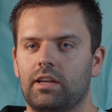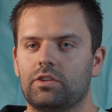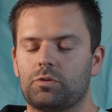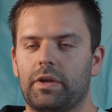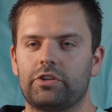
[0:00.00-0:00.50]

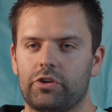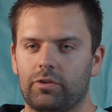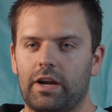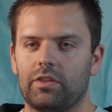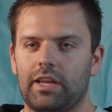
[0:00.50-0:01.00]
Just make sure you're
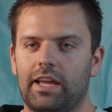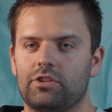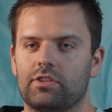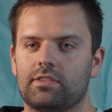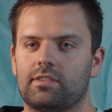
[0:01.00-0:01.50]
around the
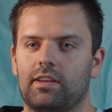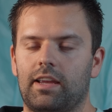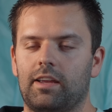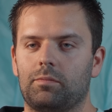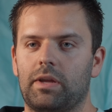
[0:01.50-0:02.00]
edges
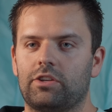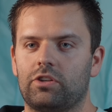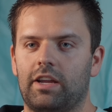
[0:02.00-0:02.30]
and make sure